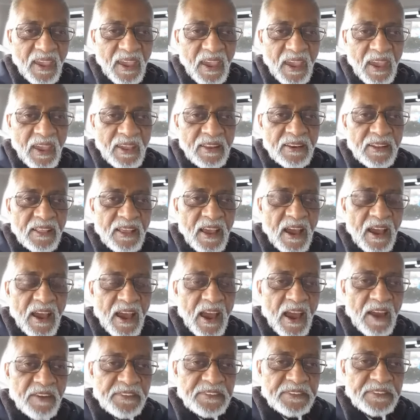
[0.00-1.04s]
And
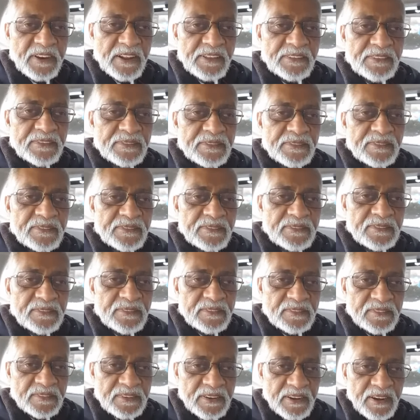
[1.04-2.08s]
after
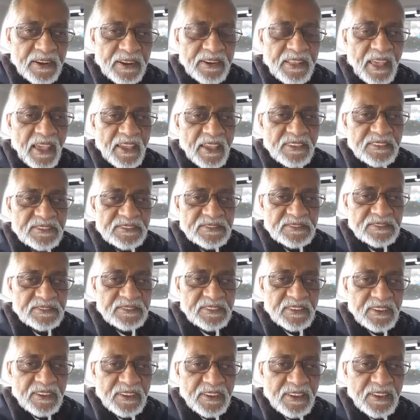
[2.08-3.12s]
3 days,
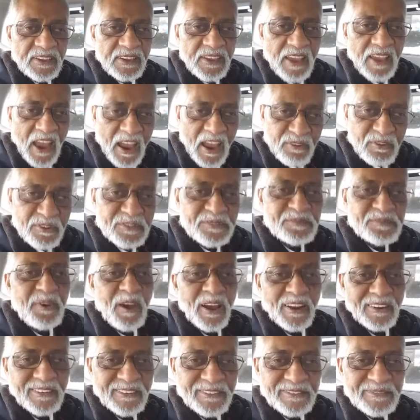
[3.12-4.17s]
I was
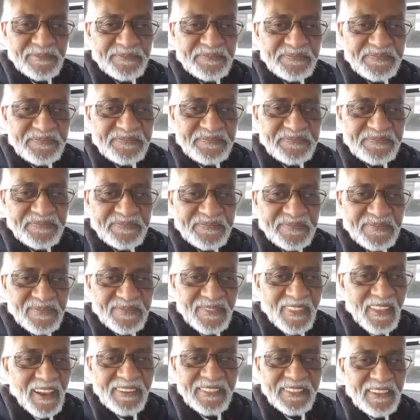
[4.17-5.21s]
born.
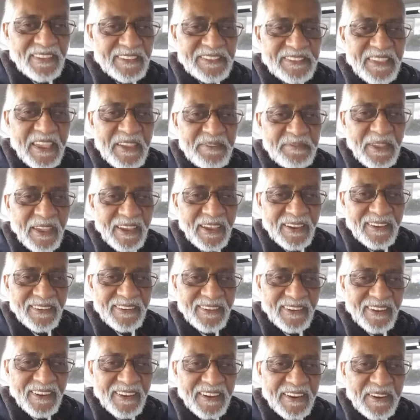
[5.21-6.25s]
Not the same year,
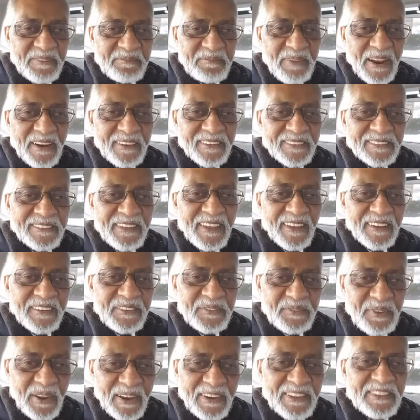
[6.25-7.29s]
but
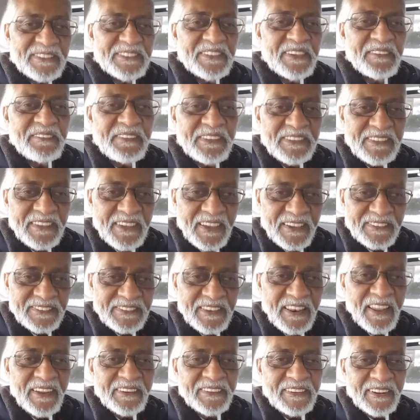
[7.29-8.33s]
27 years
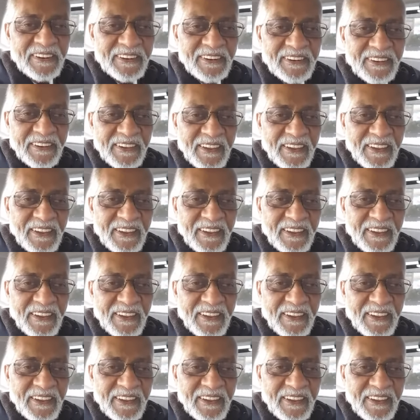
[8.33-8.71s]
later,